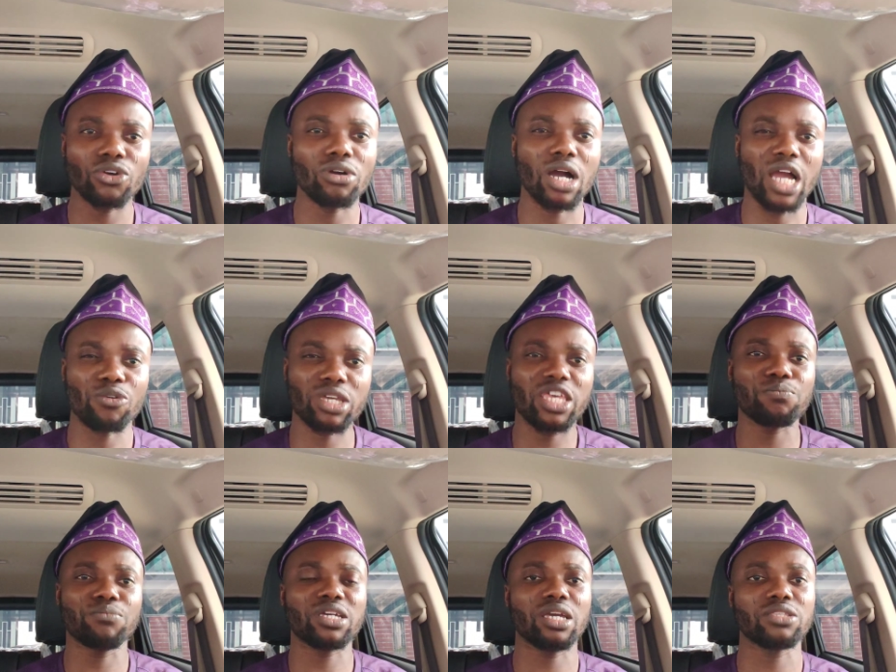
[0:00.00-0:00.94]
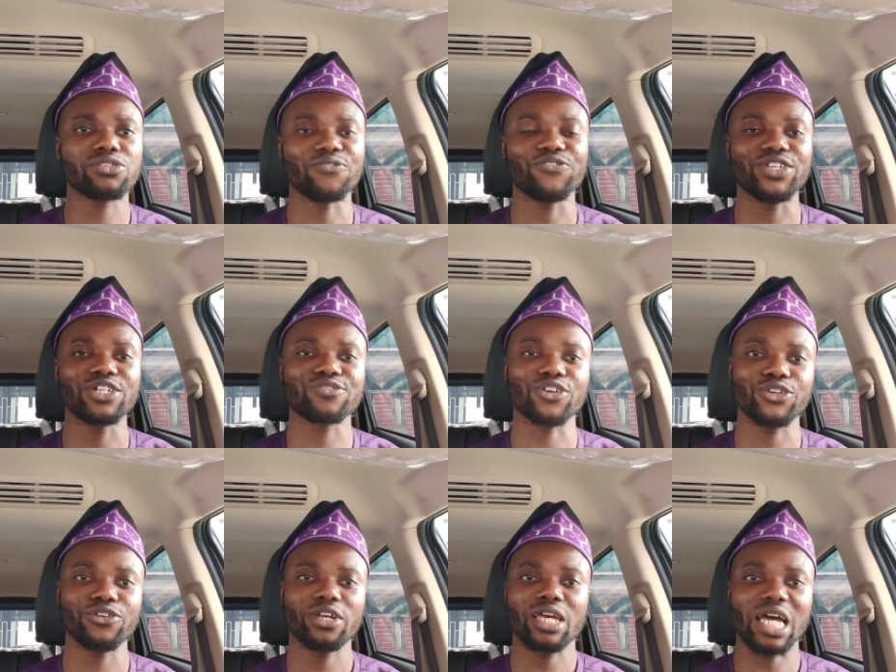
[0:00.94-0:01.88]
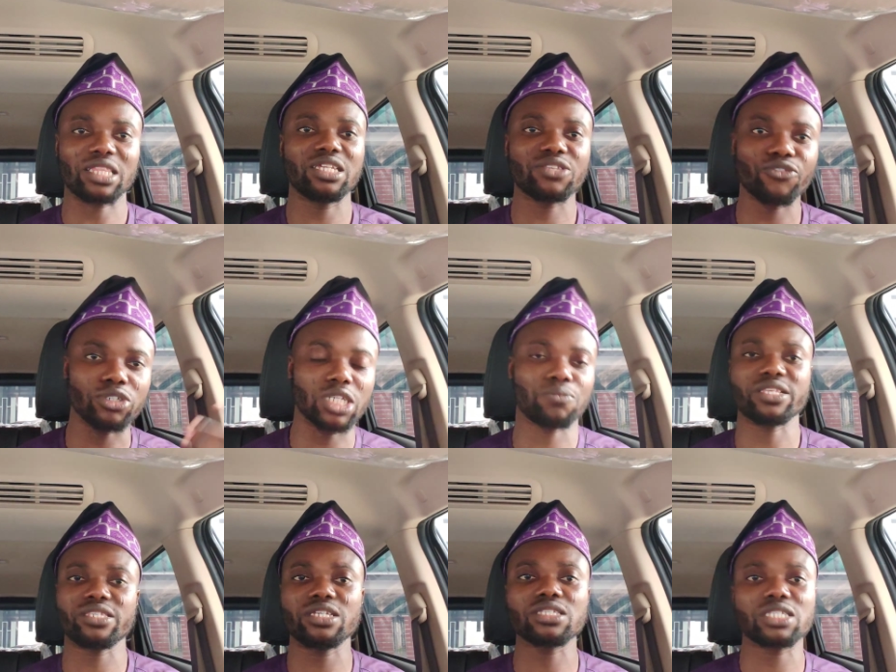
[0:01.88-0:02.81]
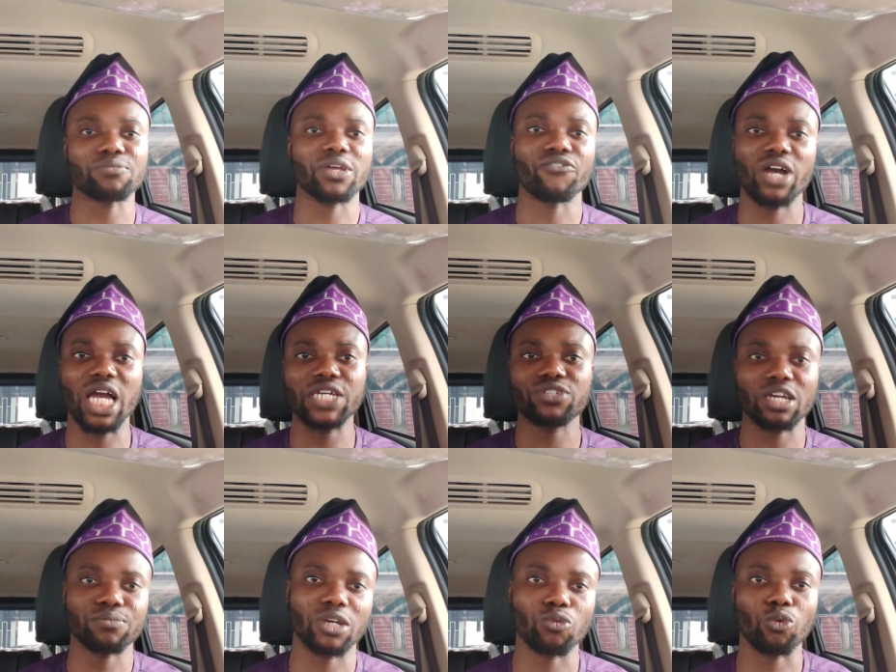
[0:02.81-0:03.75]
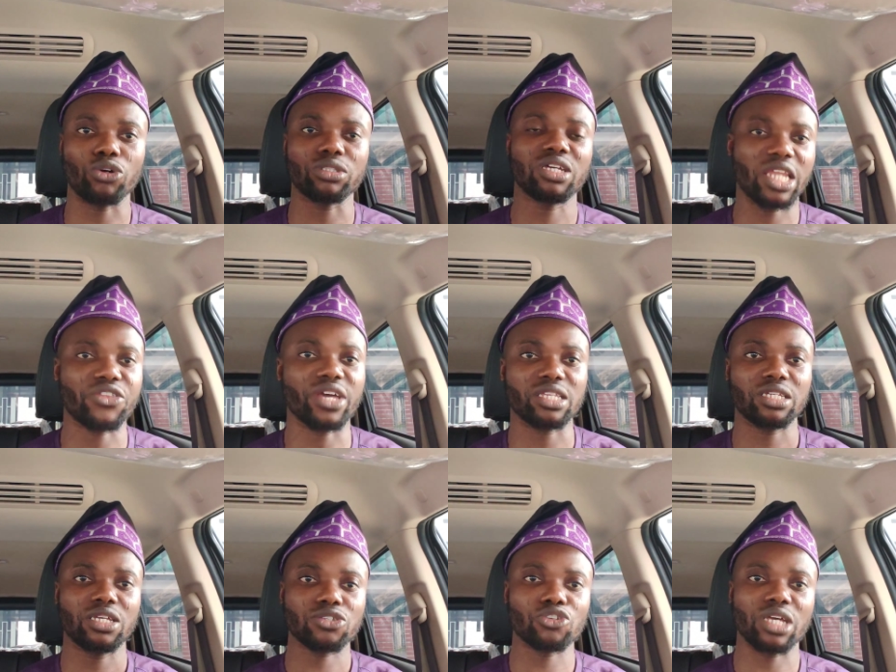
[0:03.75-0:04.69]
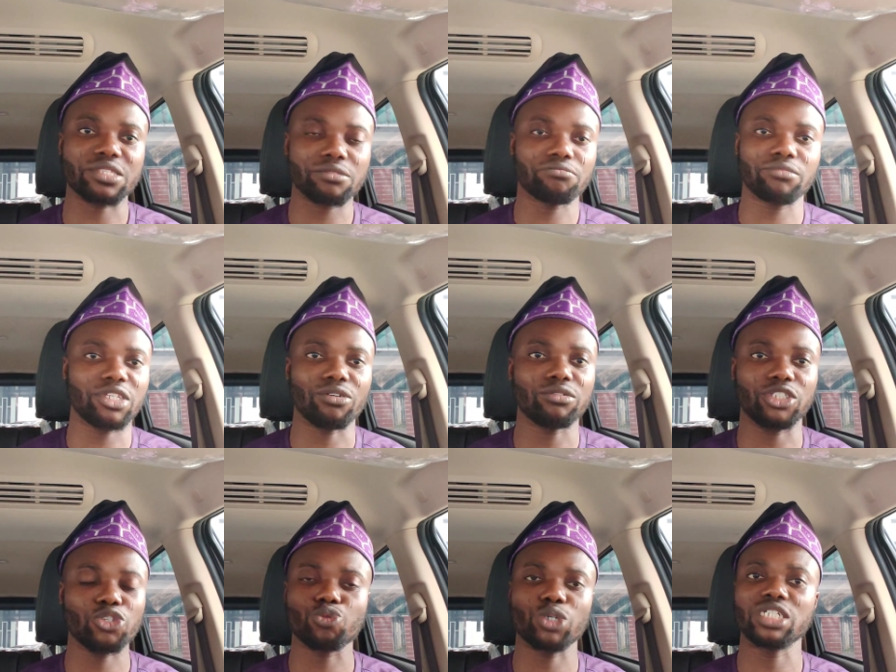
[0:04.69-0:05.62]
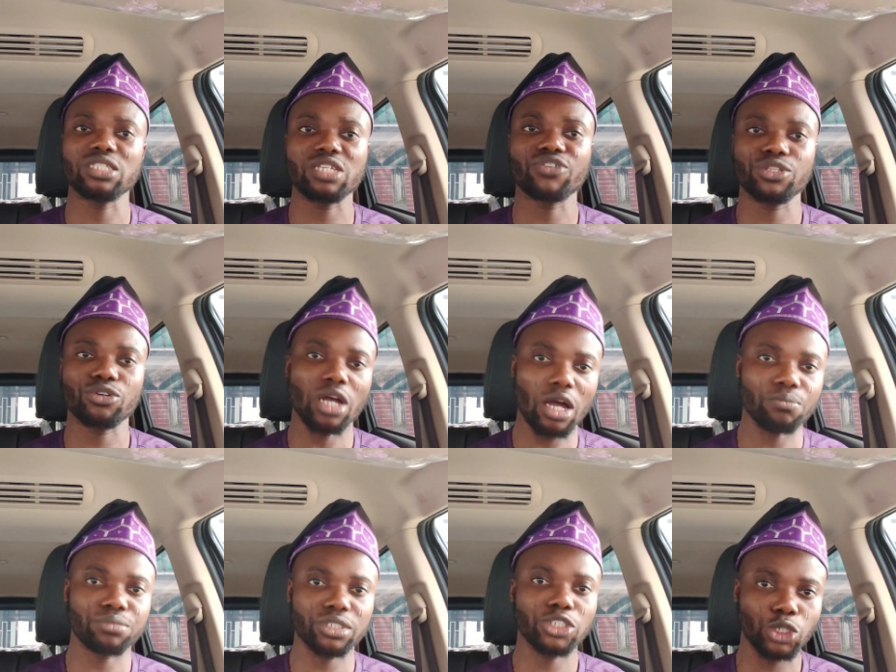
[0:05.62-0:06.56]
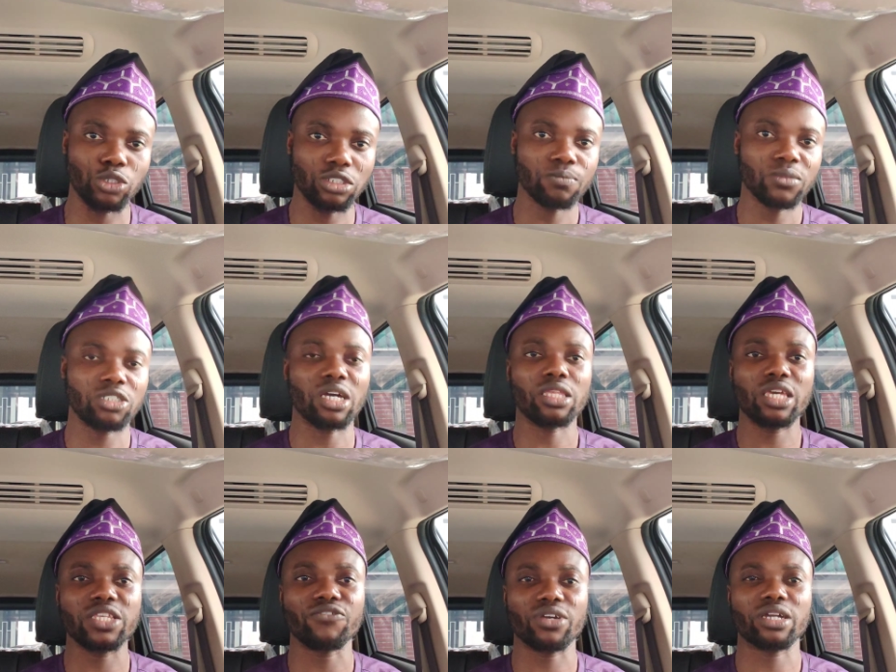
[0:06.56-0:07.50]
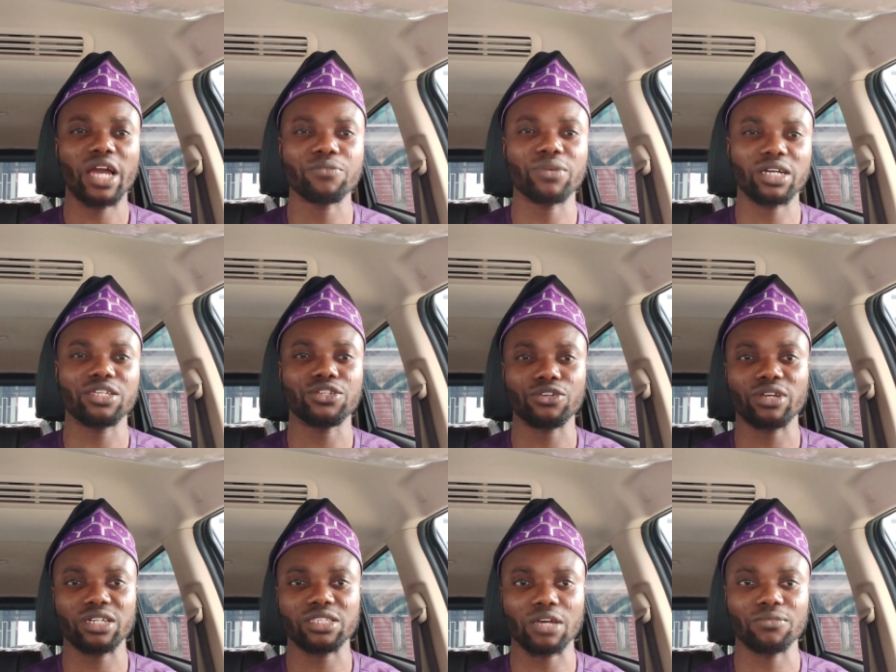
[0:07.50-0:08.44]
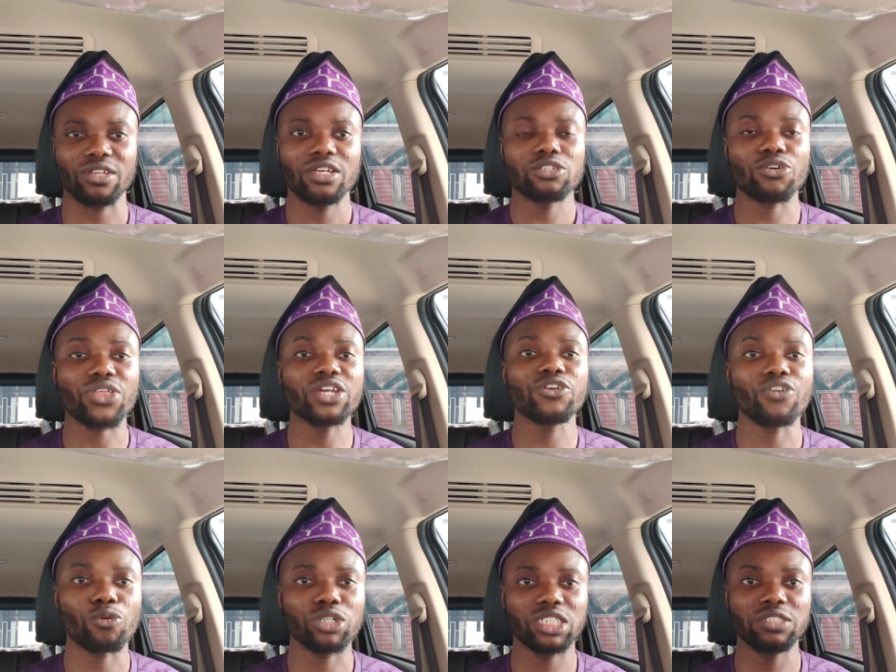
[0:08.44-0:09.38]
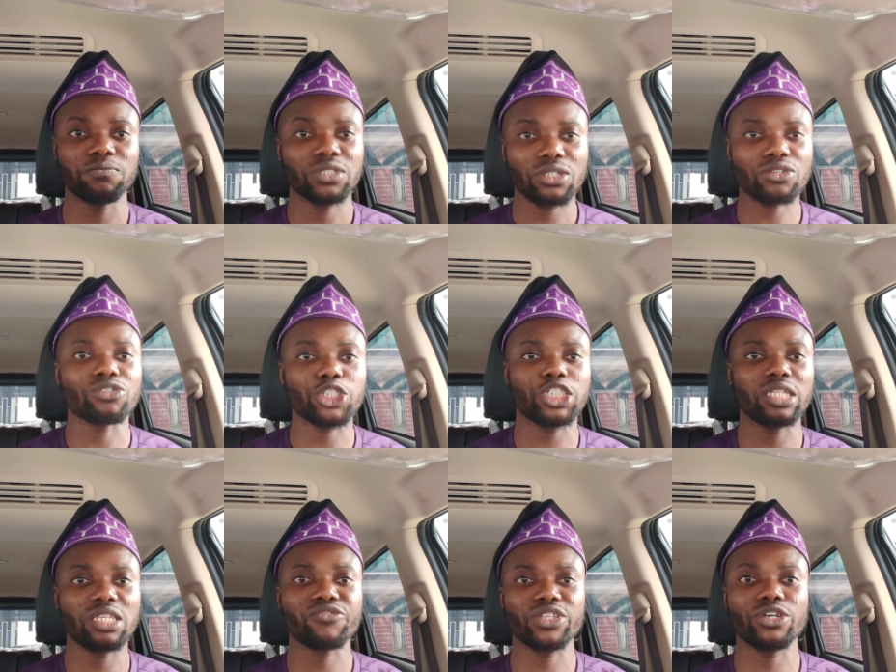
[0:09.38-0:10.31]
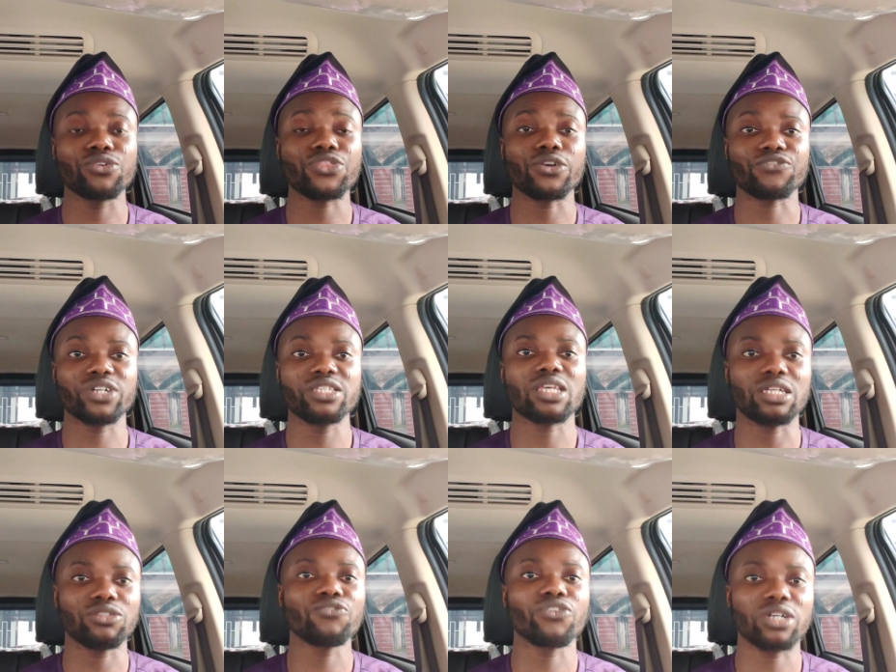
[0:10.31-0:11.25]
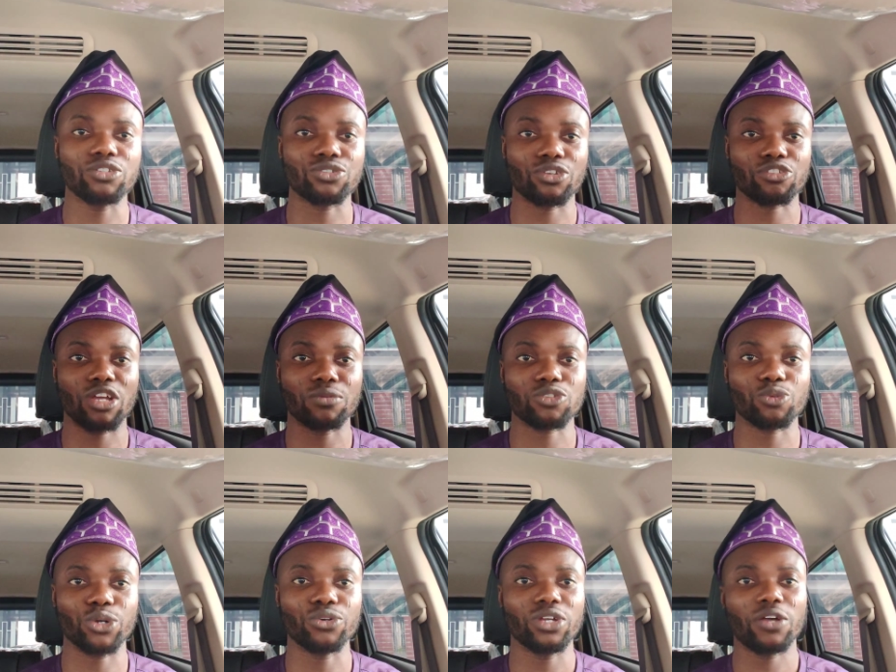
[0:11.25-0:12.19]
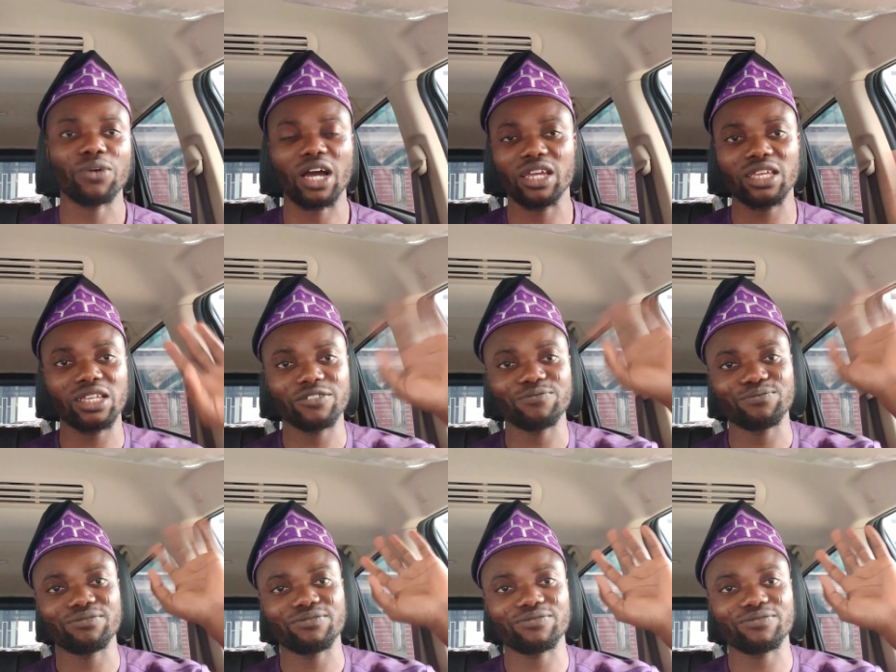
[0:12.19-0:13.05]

So I will keep making some videos for you, at least for chapter 6, chapter 5, chapter 1, like that. So that, you know, just watching this video, I'm pretty sure you can get a very high mark in your exam. So thank you for watching. So share this video with your friends and don't forget to subscribe as well. Bye.